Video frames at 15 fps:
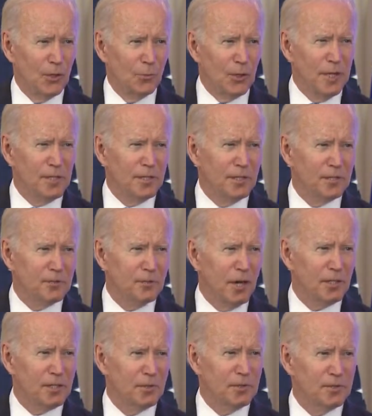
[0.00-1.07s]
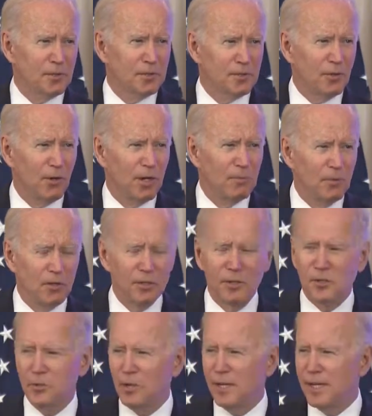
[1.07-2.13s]
The original structure was destroyed more
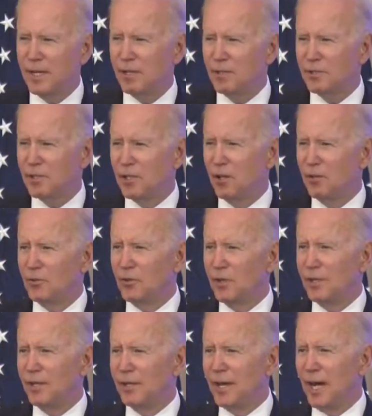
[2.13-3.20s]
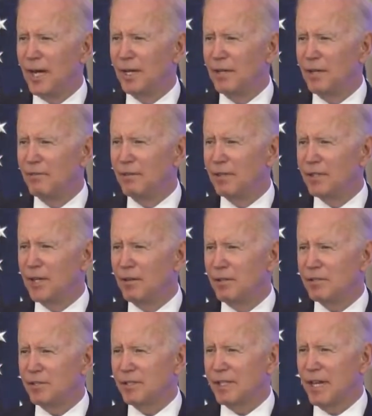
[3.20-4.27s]
than 20 years ago during the 9/11
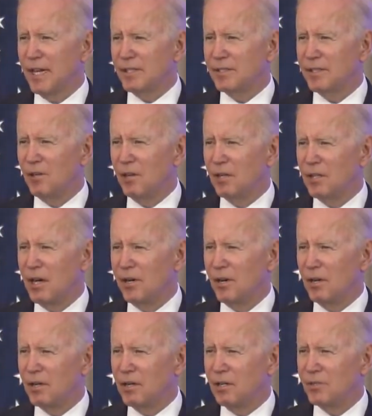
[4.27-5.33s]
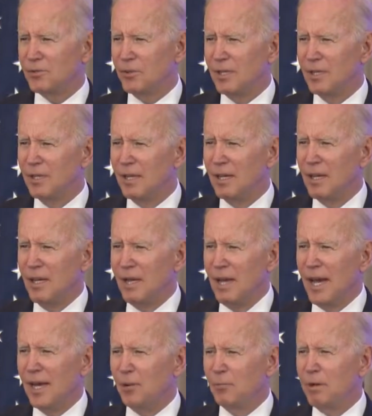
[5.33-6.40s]
terrorist attacks on our country.
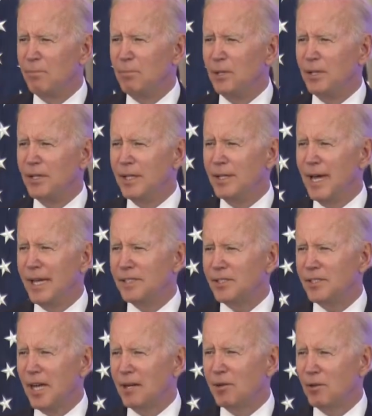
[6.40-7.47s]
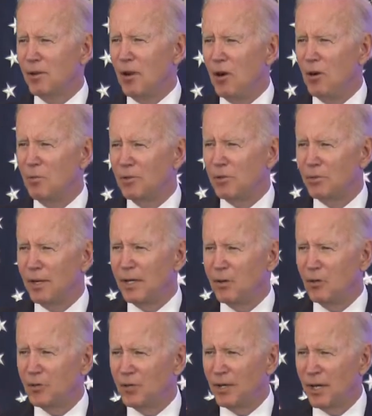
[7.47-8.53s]
And in rebuilding that sacred home of the Greek
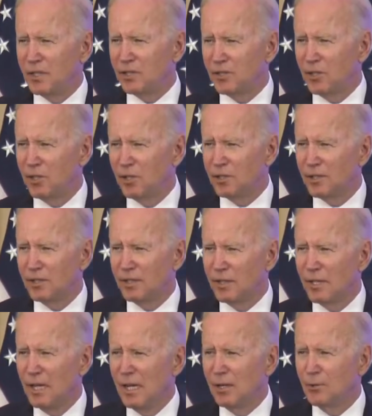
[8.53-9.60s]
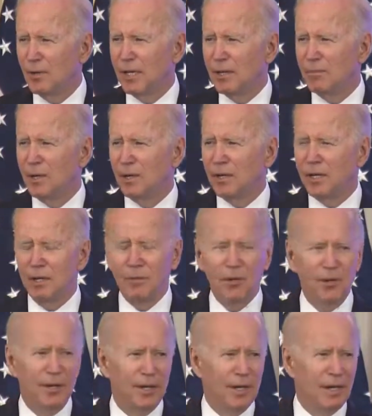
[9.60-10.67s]
Orthodox Church in the Greek American
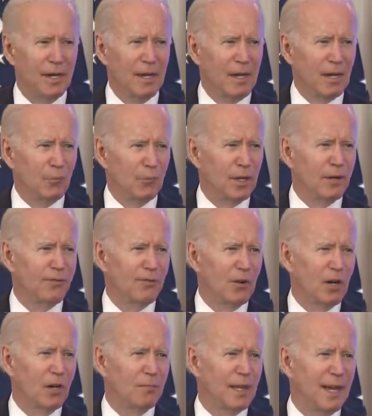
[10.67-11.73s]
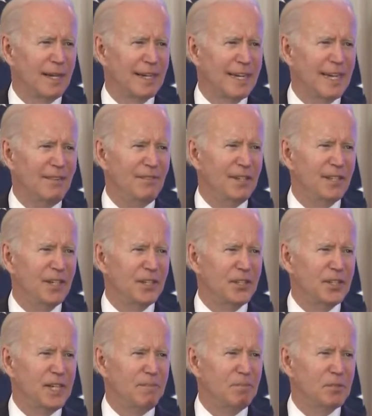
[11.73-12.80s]
community, reaffirm that even in the
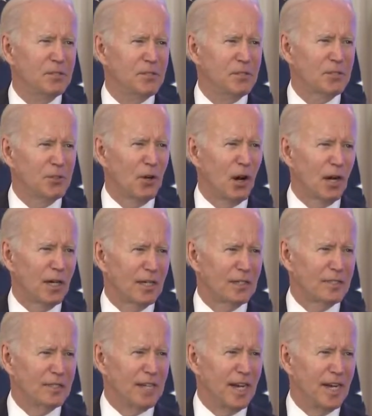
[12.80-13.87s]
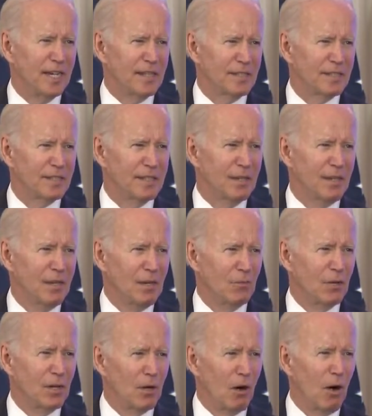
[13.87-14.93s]
deepest, darkest days,
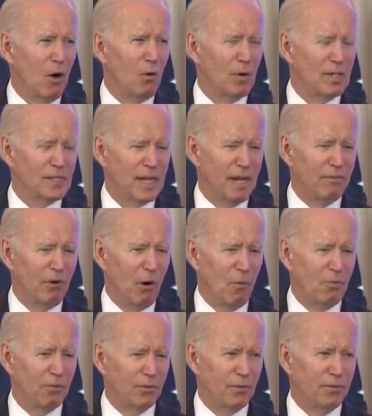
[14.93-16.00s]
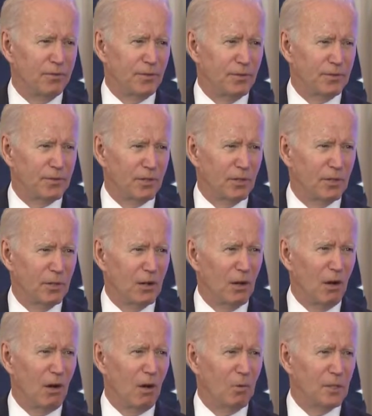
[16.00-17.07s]
we always have hope for the future,
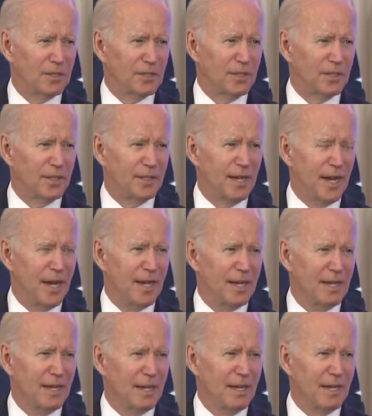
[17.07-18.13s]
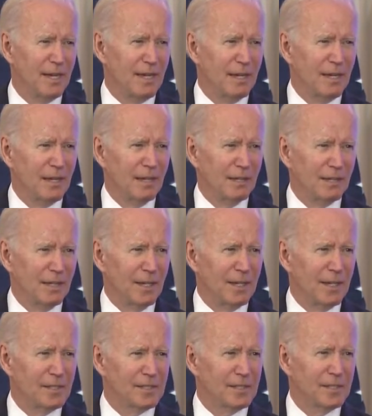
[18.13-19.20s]
always. And today, let
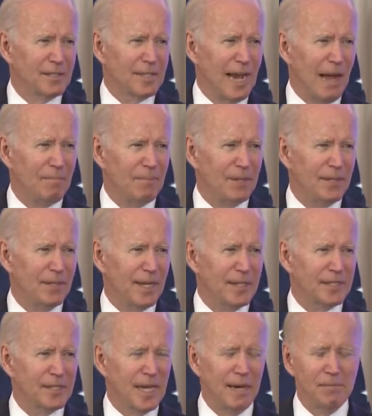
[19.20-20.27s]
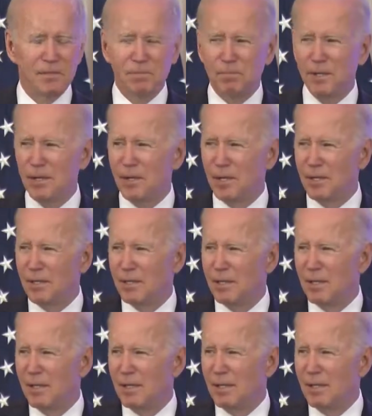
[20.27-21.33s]
us tap into that same spirit
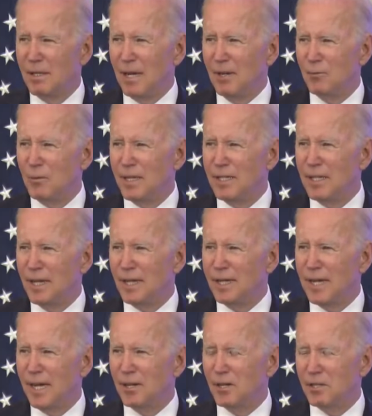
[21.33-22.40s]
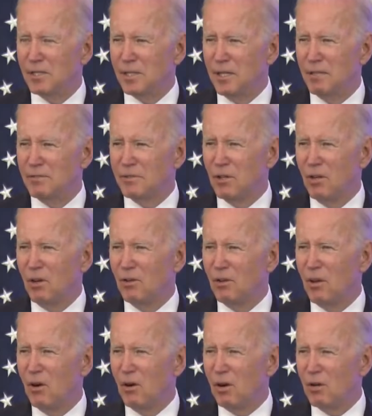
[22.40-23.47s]
and rededicate ourselves to all the
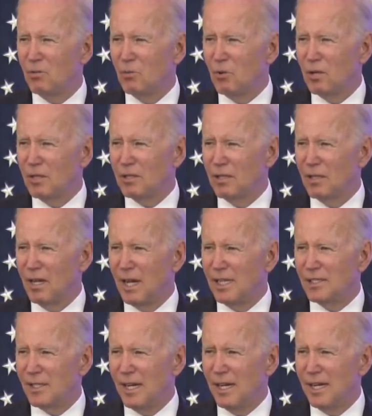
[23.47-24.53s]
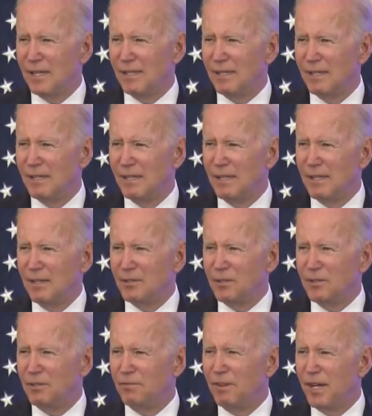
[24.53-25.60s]
hard work that lies ahead
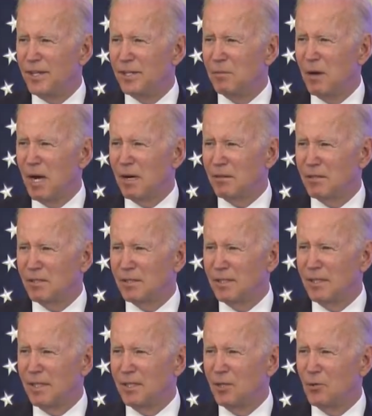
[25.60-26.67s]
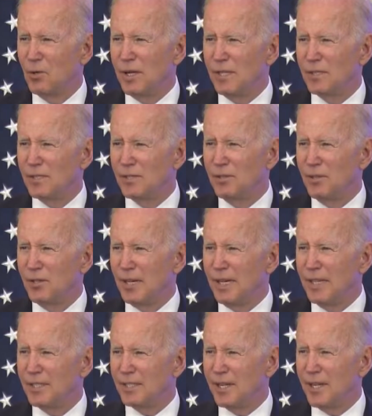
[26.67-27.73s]
to defend democracy in Greece, in the
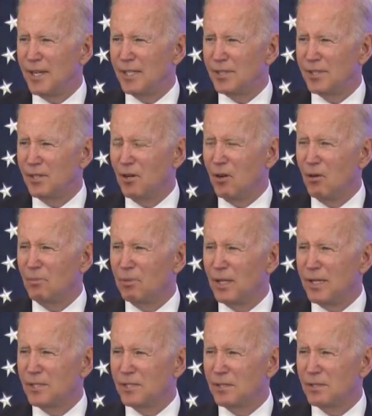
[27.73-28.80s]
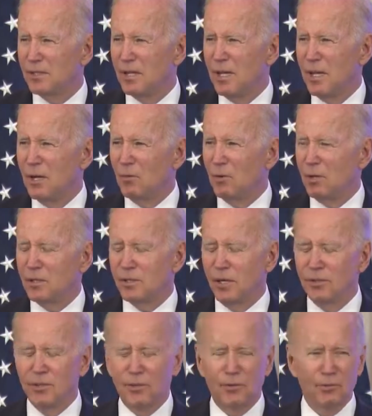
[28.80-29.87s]
United States, and all places where it's
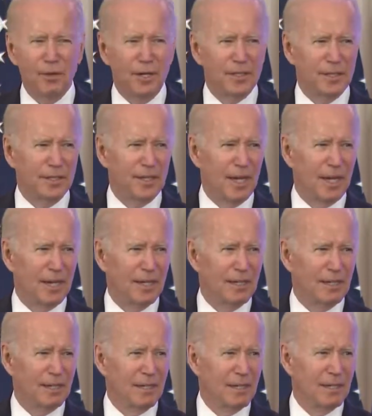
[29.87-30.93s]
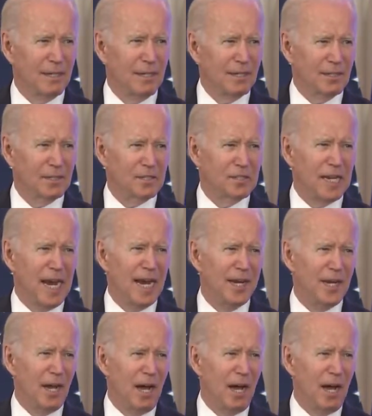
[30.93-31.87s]
under threat today. To stand